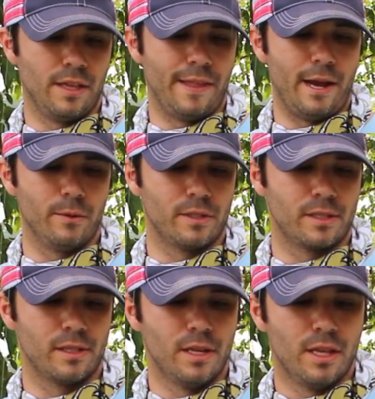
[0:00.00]
And there
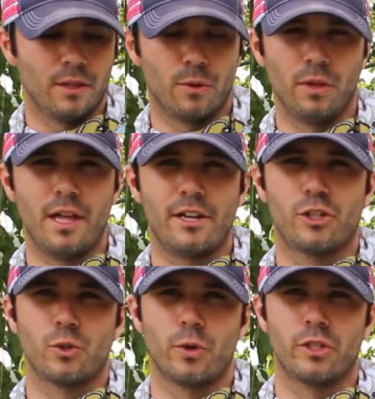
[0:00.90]
were a lot of
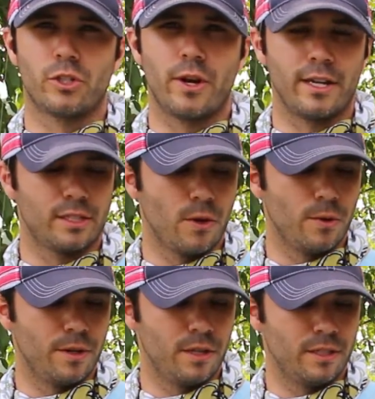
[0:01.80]
short strikes
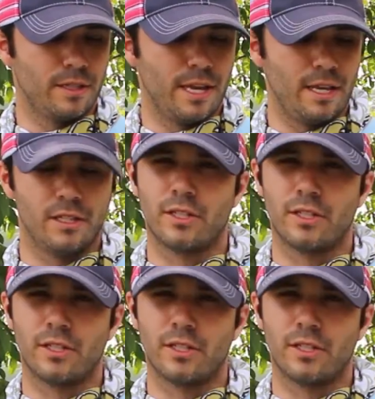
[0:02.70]
going on today.